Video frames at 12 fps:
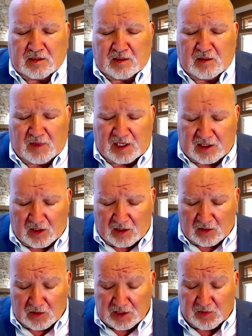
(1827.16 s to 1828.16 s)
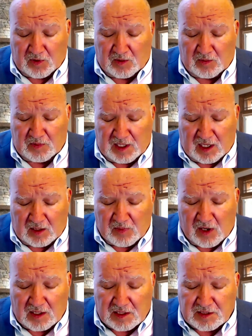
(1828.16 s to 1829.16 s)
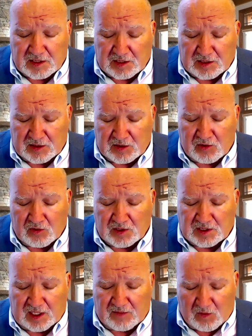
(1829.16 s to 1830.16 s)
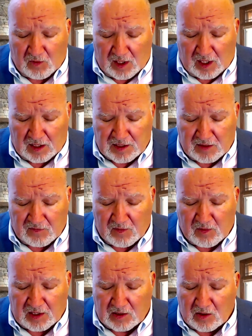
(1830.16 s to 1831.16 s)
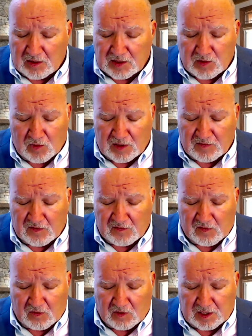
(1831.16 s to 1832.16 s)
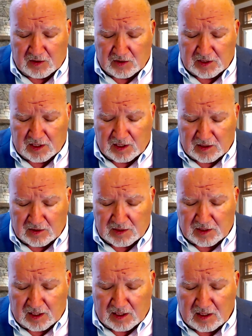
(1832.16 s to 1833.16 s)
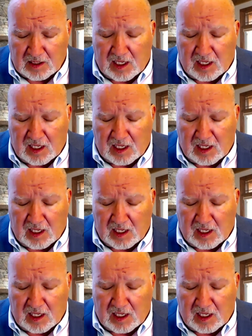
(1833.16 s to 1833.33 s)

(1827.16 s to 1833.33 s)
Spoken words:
Almighty God, Holy Spirit, be down upon us, in us, and through us in every way. I thank you for bringing all these wonderful folks here together today.